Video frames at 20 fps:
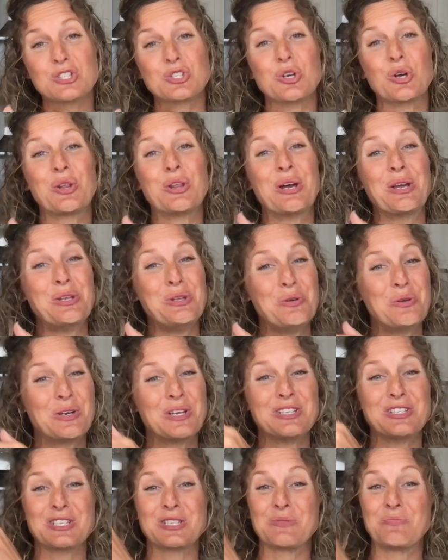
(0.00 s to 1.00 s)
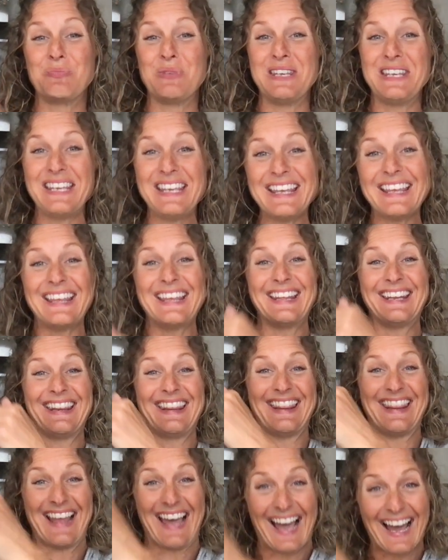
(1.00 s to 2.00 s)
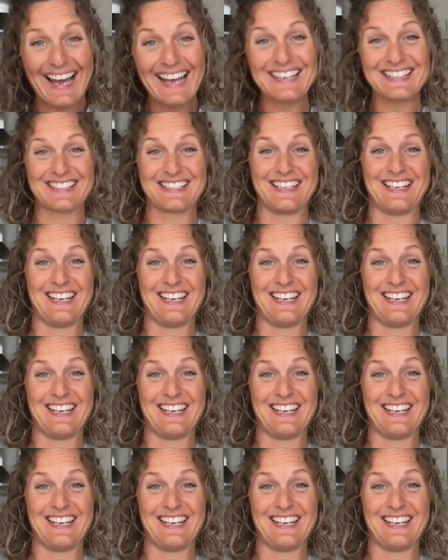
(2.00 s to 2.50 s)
so that you can just be in that.